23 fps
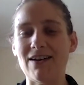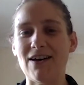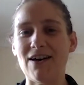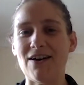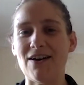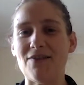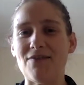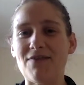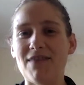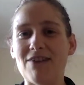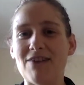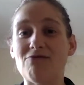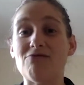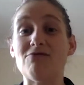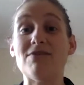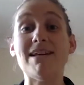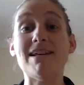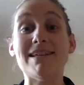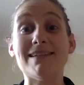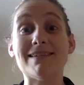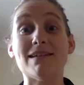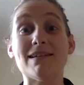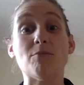of that
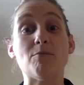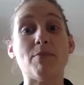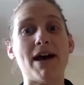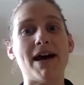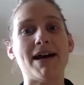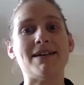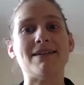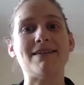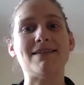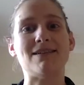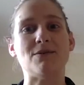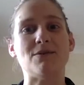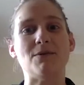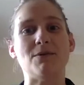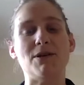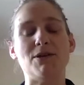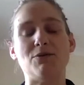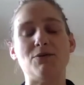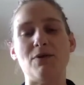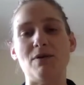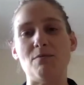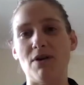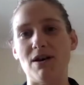recent past to
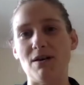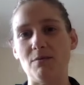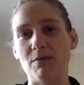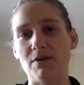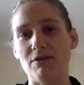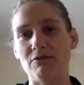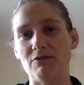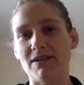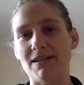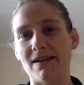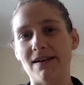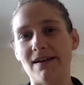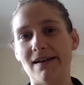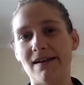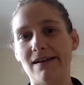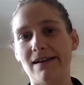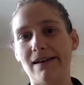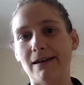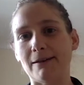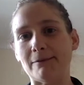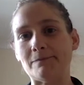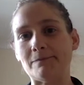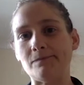which we might be
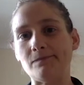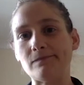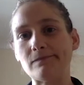returning.